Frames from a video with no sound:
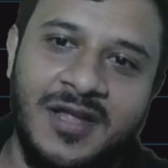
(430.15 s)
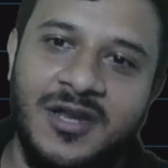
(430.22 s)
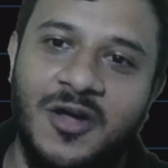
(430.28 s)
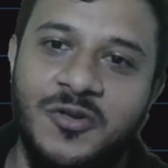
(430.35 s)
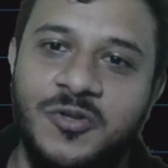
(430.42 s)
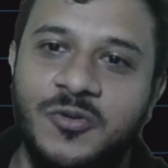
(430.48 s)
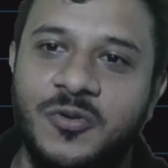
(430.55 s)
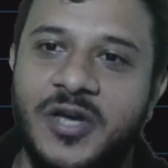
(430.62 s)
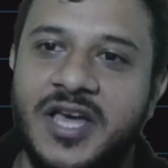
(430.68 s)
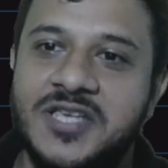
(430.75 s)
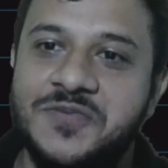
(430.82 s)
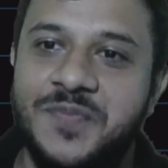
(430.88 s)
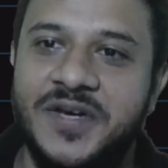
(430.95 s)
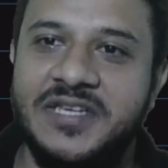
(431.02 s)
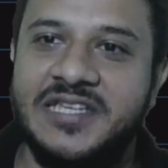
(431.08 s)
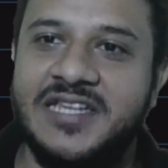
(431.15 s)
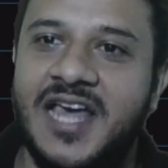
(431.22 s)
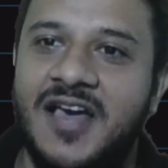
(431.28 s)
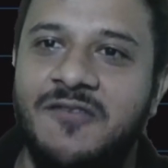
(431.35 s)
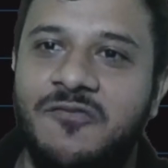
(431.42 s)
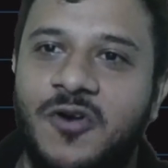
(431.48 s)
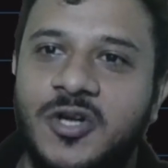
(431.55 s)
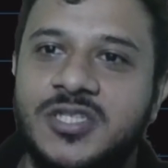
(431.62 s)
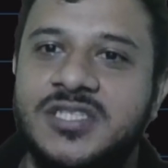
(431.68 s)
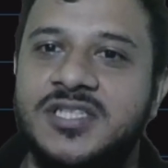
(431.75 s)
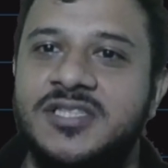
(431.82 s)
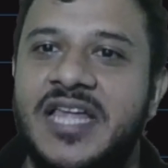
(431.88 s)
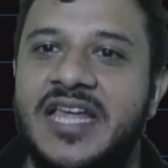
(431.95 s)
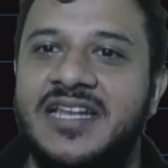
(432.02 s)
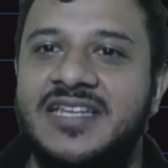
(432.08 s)
Now, you guys might have
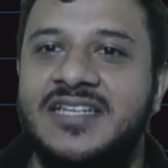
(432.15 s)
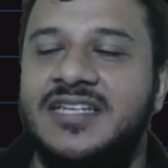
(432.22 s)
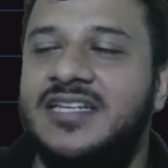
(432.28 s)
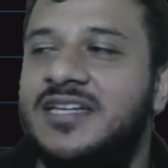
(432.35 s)
watched that